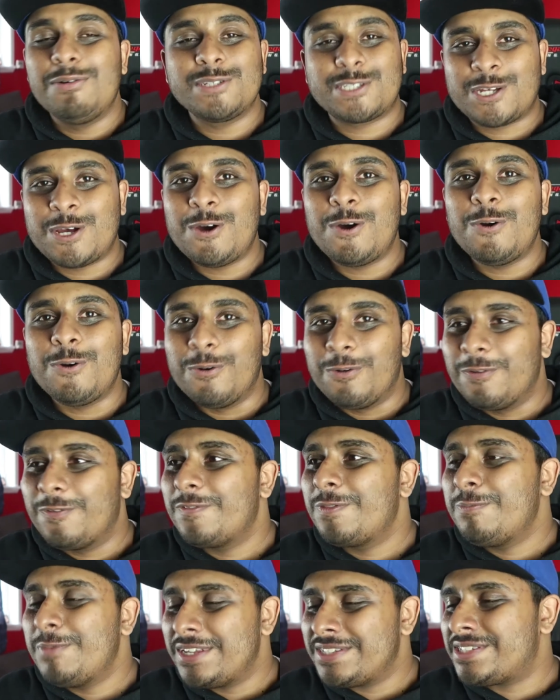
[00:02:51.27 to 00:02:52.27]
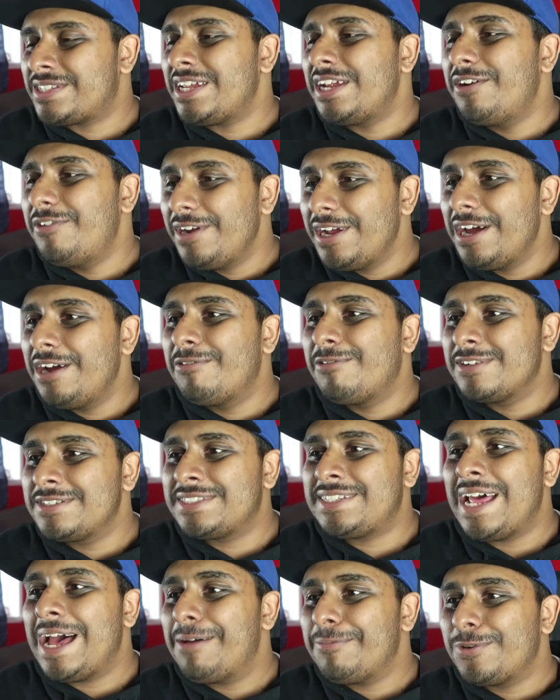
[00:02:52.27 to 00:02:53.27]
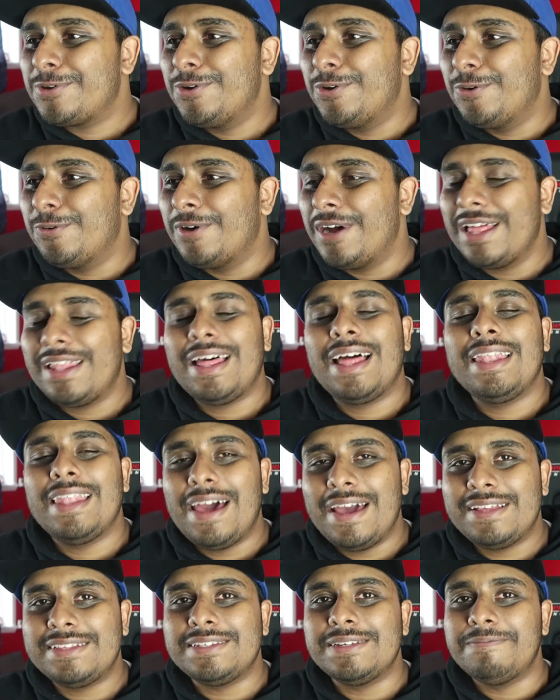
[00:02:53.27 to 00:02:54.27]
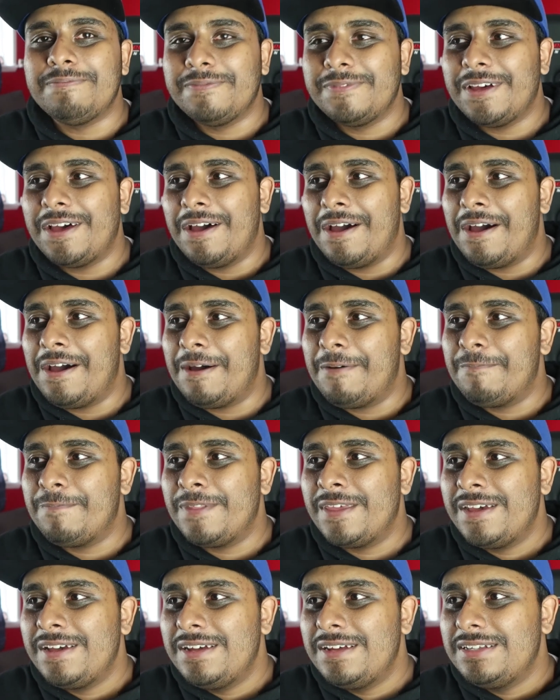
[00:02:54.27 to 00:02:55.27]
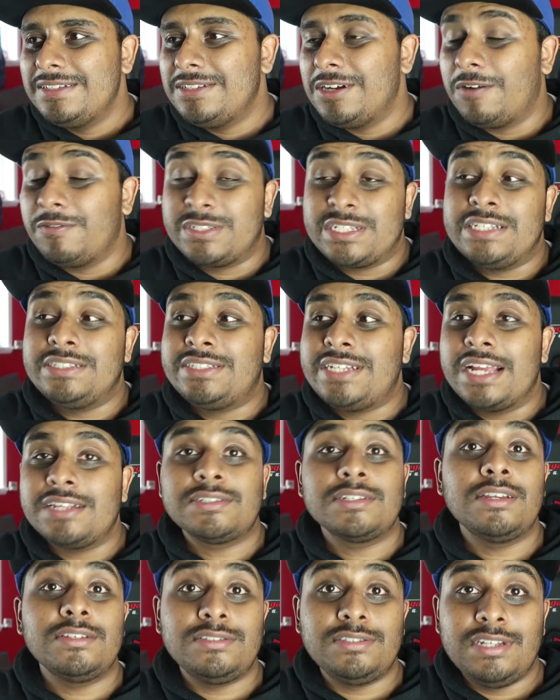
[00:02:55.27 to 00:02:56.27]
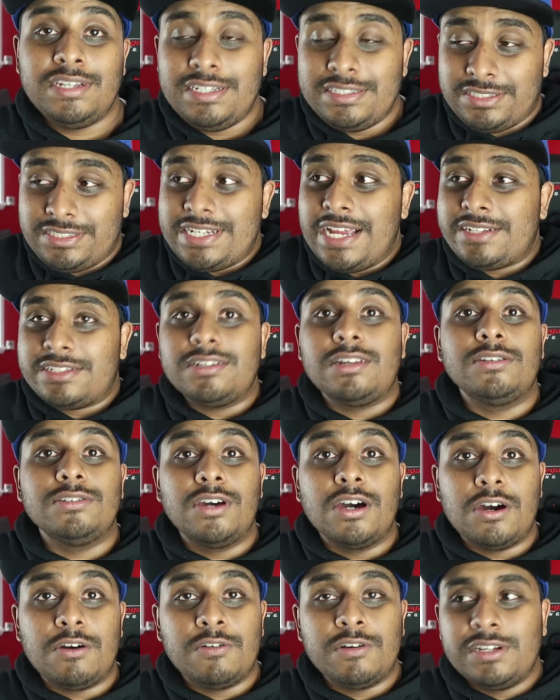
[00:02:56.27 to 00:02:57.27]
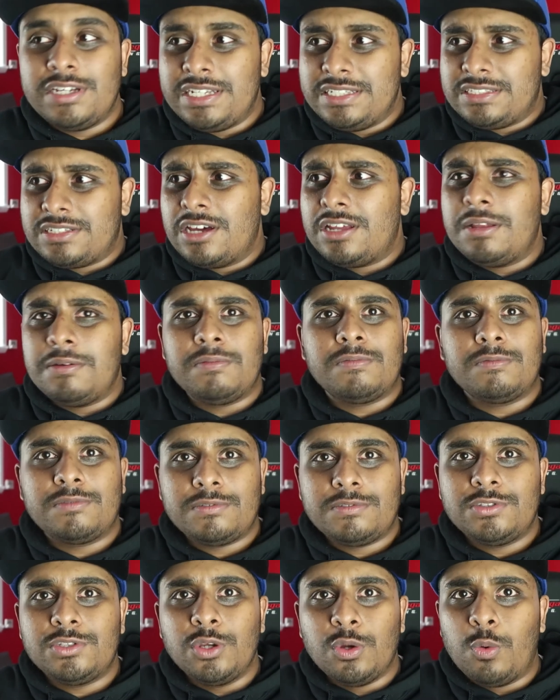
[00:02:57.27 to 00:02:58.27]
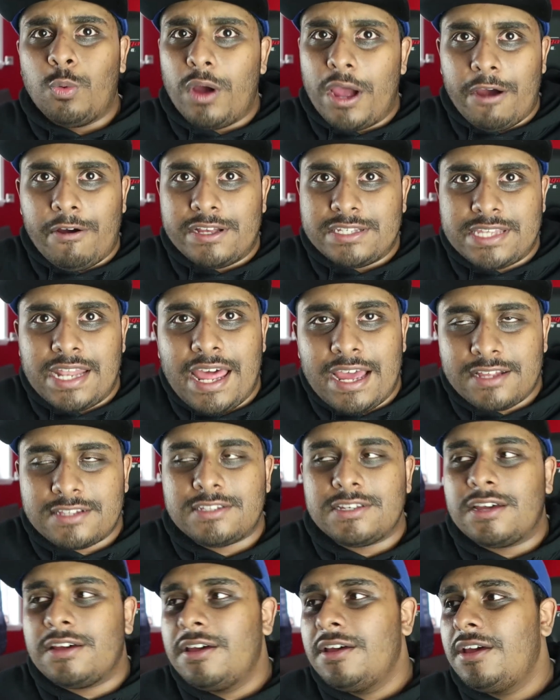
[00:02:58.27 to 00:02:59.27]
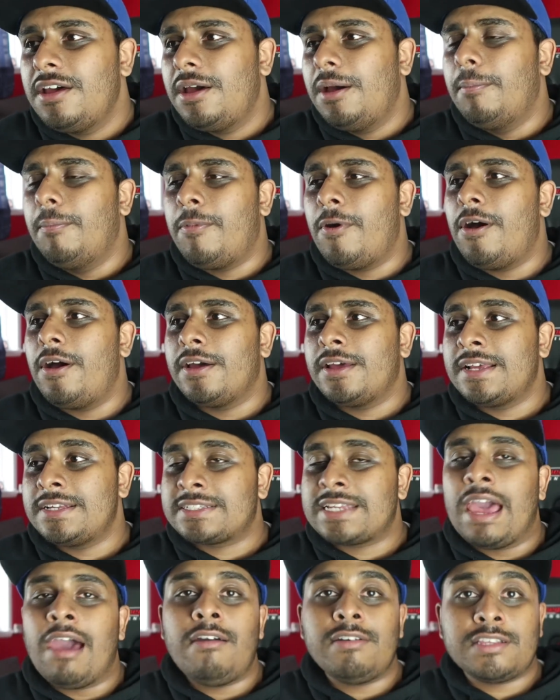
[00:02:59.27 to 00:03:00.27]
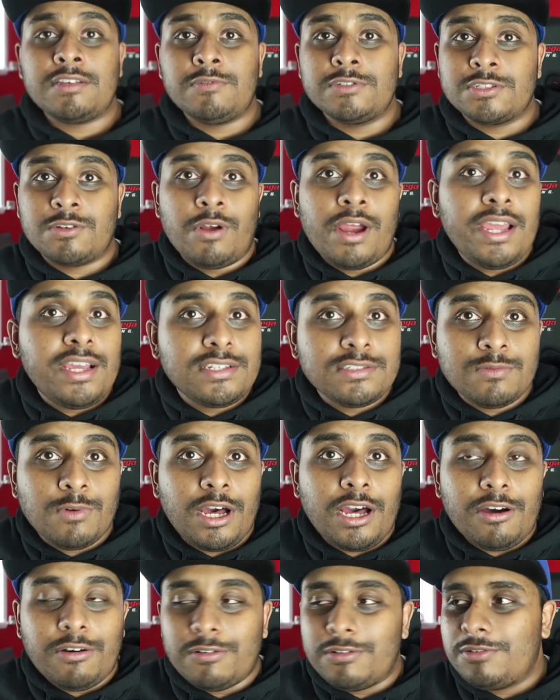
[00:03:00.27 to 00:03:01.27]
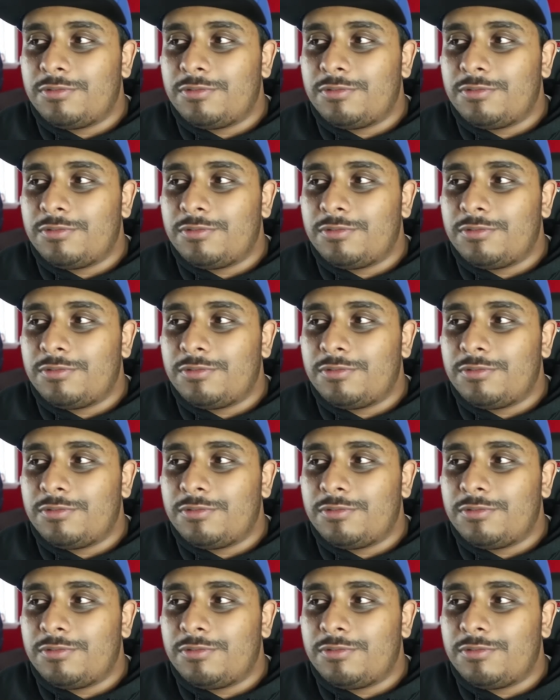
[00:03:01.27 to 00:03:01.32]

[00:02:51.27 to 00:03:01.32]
cool. Mysterio was damn cool. I liked him. Obviously, he's Jake Gyllenhaal. He's gonna do well as an actor, but his character was great as well,